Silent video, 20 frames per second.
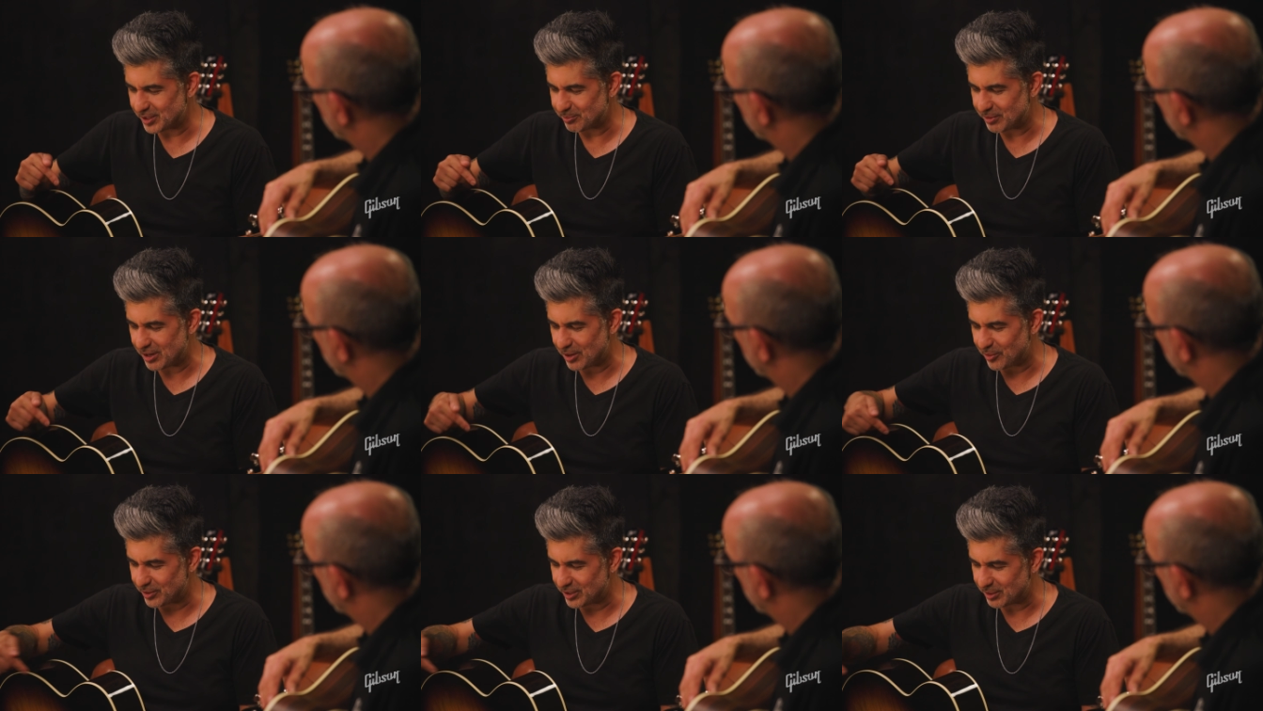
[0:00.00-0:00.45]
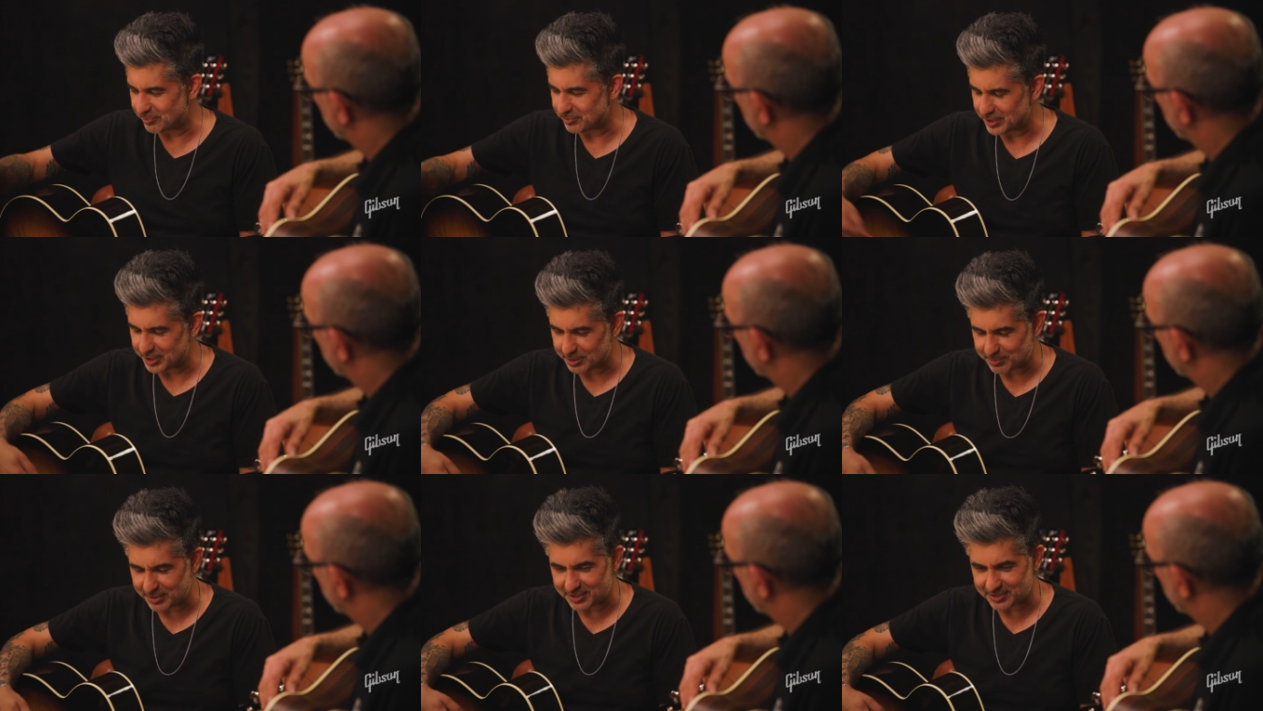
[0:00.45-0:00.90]
about when I'm
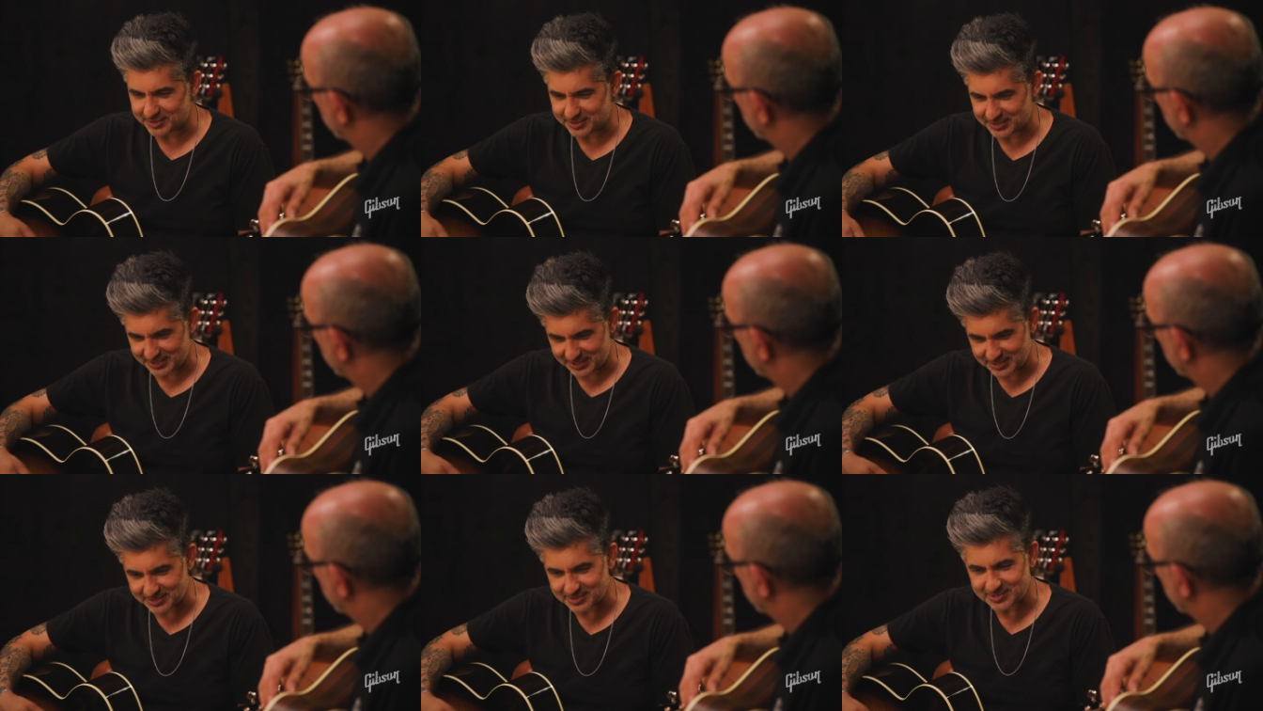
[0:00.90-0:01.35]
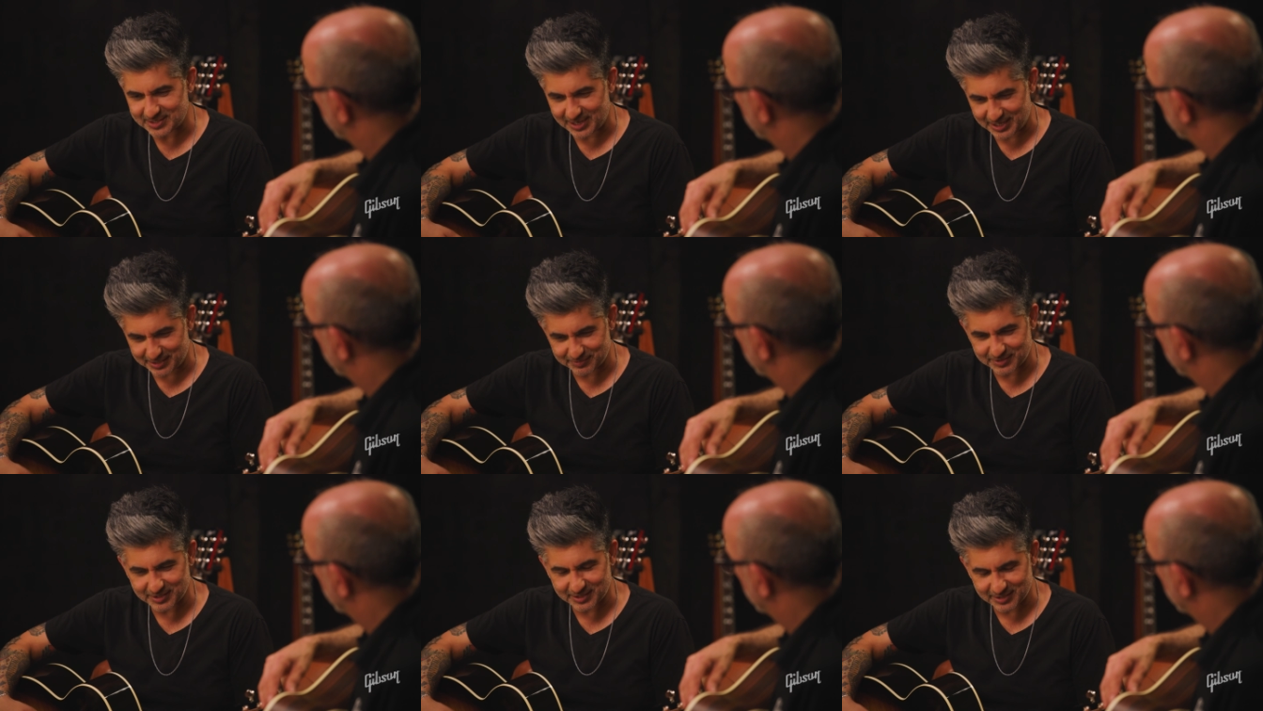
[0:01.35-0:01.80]
thinking about in the inside
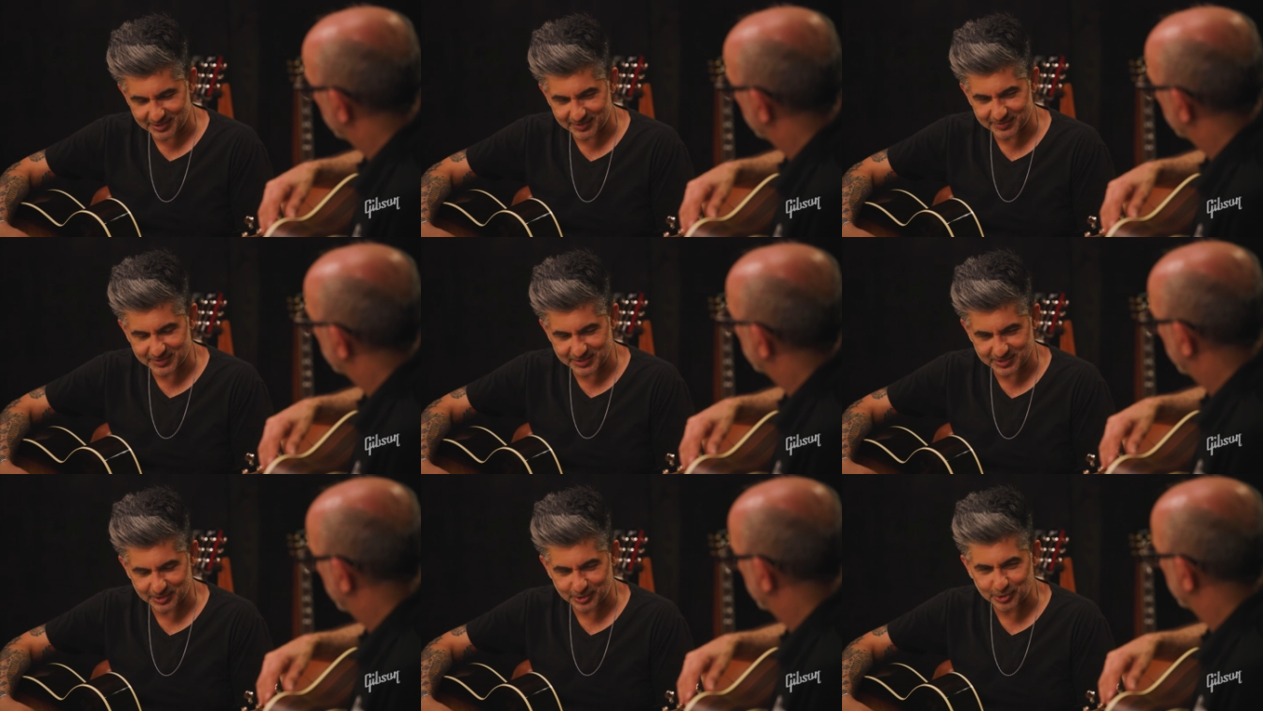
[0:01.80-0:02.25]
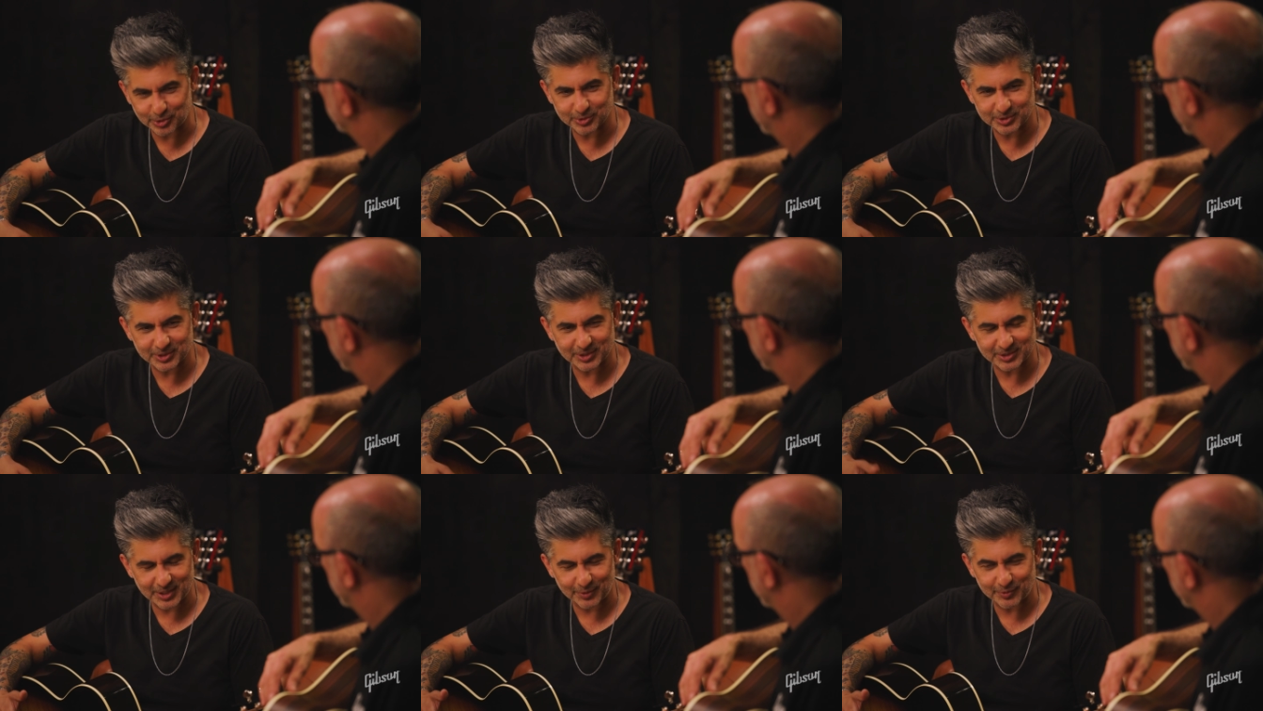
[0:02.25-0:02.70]
of these
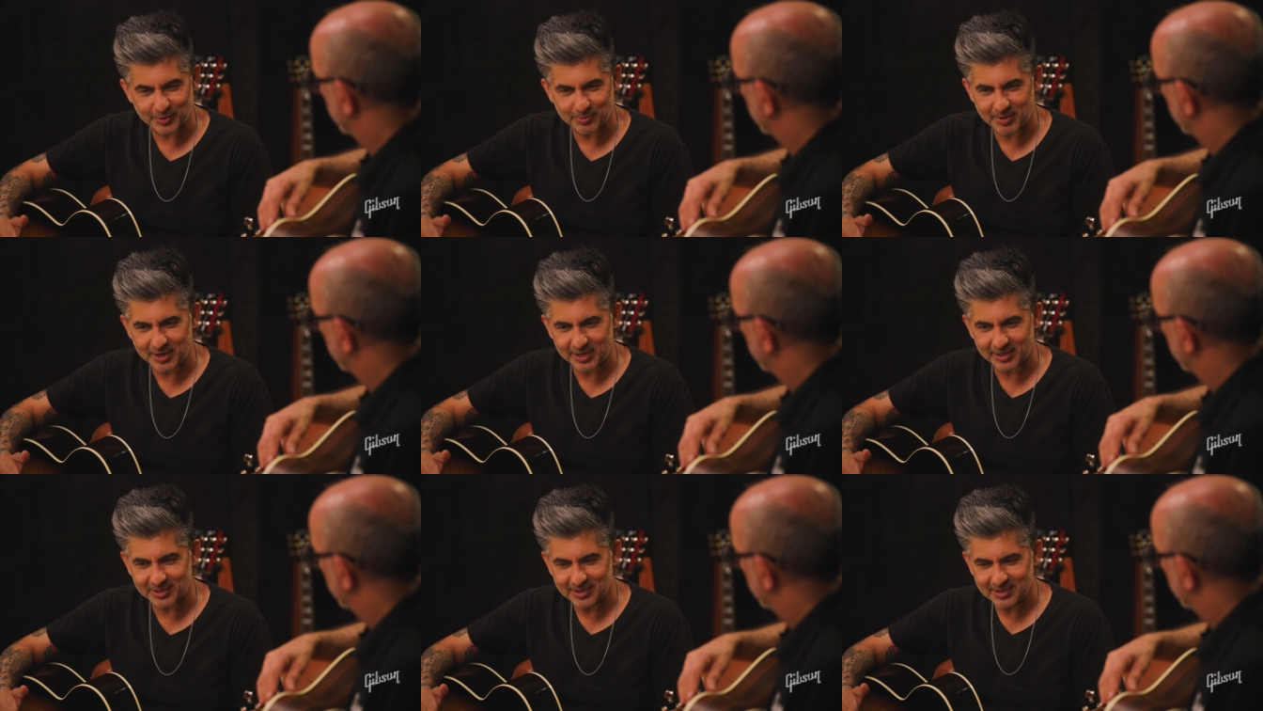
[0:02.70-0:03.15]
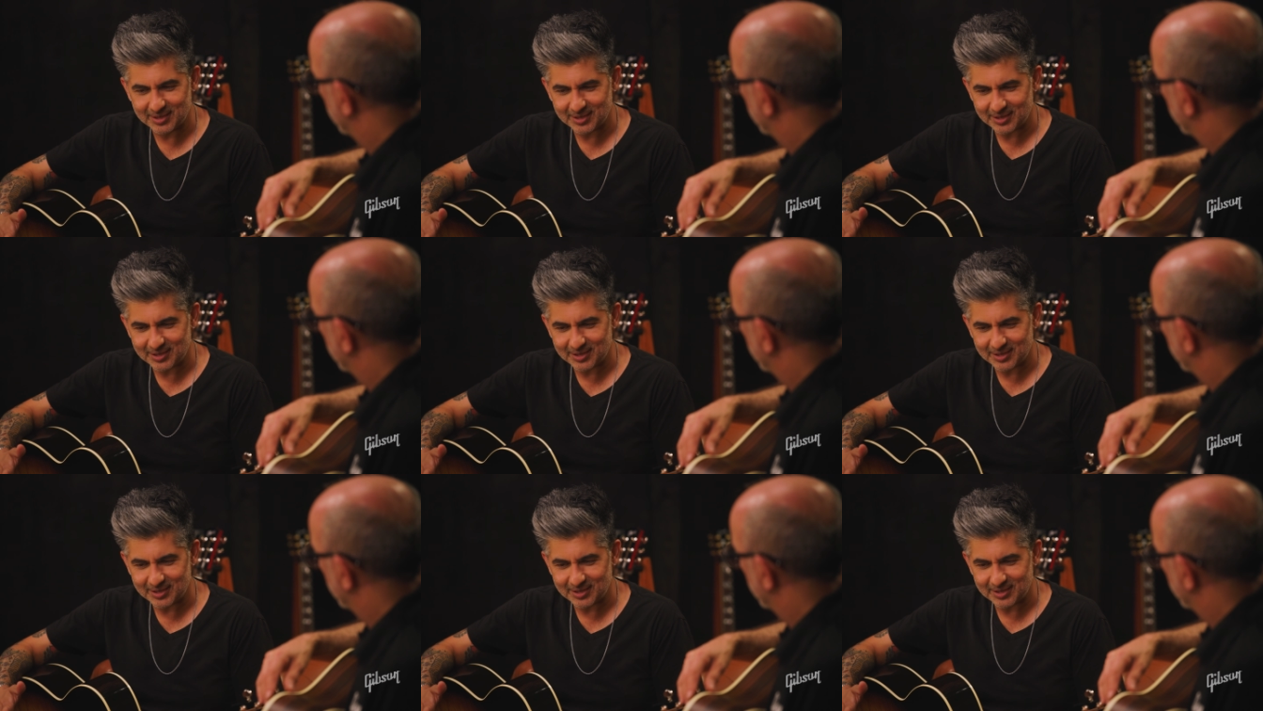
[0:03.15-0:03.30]
acoustics that we make.